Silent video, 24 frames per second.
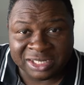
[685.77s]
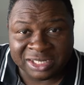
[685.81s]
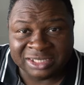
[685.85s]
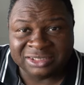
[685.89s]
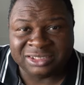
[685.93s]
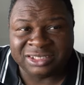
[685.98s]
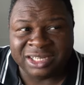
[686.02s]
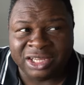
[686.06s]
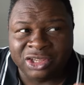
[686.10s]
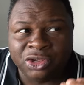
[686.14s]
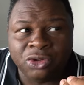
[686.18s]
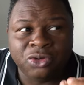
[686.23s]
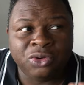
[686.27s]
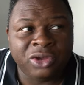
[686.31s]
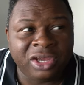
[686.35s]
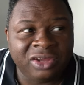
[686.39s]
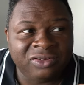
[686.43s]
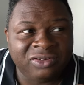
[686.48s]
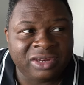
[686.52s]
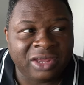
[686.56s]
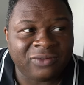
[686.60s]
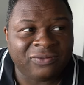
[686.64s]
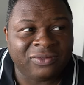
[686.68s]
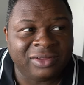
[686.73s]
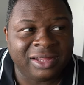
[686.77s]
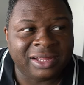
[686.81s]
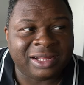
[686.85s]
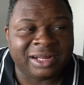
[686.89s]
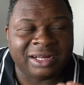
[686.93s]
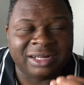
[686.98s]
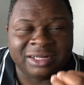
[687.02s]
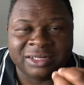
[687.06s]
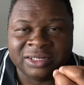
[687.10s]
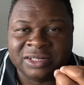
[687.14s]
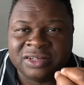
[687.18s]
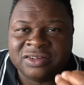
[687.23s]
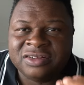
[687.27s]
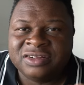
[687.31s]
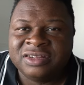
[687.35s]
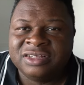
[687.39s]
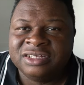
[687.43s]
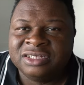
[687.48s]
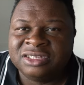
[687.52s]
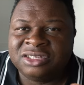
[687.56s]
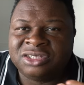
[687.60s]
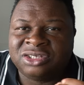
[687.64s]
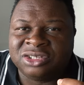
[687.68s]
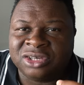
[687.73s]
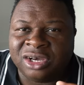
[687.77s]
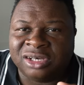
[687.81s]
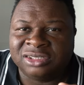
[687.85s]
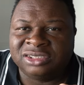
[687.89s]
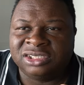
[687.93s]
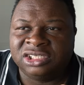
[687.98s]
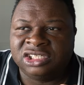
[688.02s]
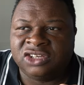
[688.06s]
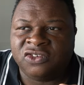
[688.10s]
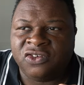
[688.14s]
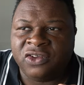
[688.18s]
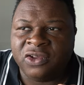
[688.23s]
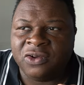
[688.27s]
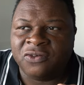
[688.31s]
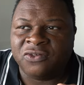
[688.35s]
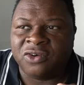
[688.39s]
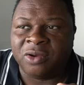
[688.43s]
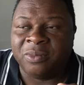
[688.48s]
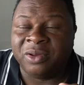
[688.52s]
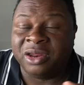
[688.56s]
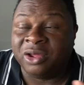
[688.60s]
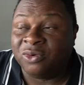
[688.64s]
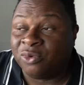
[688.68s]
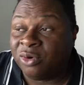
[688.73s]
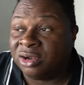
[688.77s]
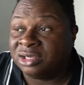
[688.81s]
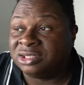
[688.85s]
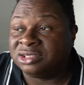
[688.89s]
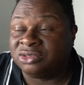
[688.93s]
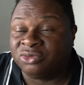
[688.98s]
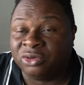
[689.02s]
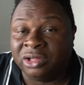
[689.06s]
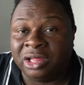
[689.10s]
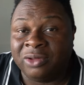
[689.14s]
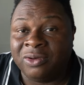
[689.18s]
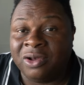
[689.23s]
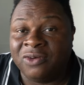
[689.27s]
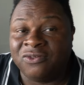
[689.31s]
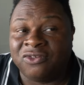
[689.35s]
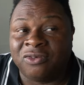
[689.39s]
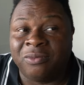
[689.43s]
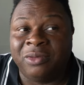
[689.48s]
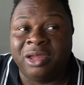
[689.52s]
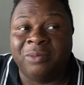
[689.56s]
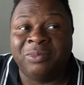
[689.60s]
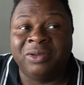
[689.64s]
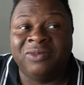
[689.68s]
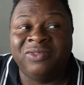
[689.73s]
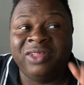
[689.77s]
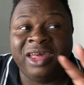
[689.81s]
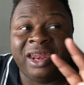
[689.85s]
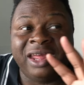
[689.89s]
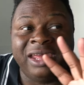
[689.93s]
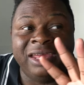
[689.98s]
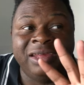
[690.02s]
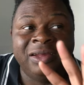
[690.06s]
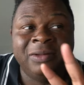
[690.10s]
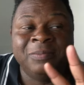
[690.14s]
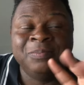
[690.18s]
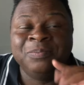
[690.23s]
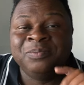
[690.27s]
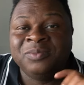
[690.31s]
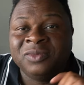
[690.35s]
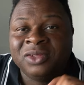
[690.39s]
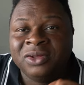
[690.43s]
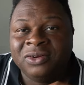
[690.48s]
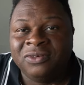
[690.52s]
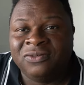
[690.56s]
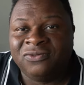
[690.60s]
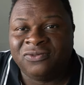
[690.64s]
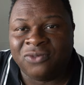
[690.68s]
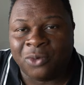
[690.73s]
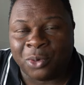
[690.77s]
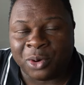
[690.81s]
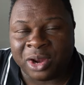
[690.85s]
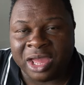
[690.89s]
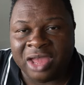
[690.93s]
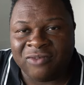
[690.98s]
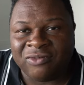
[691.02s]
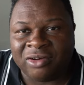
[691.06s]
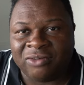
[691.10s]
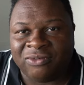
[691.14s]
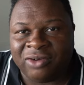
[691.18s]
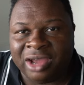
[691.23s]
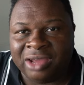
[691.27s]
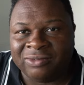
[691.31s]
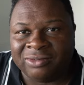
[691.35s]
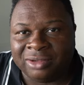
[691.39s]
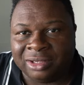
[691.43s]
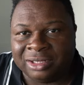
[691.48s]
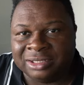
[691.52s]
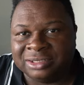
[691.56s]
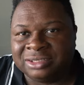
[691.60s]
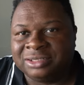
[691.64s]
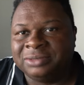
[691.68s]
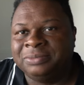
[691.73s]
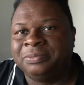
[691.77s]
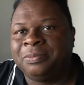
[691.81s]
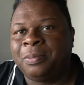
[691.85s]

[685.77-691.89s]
tasty, and you get definitely the sausage feel from it. It works really well for me. I give that a four and a half out of five plus.